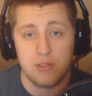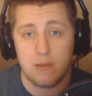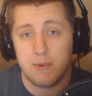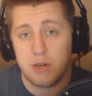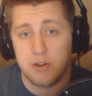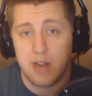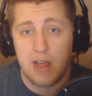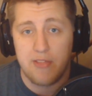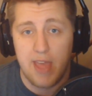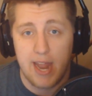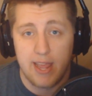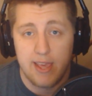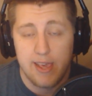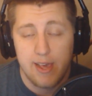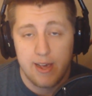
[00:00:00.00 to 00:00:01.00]
Let me know down
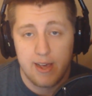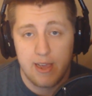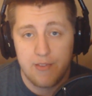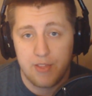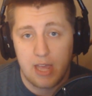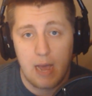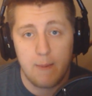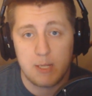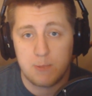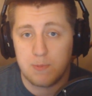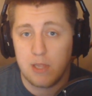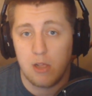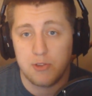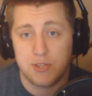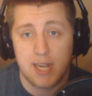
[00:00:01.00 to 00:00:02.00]
that in the comments
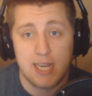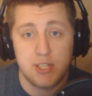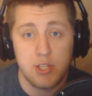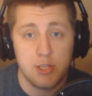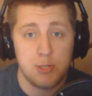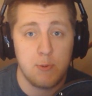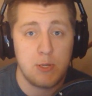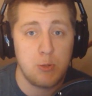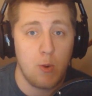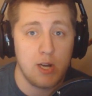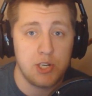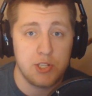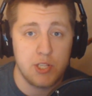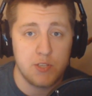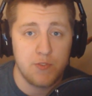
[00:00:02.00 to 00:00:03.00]
below. So guys, thank you so much for
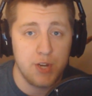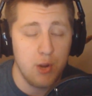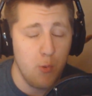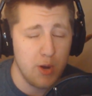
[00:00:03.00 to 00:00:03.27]
watching this video.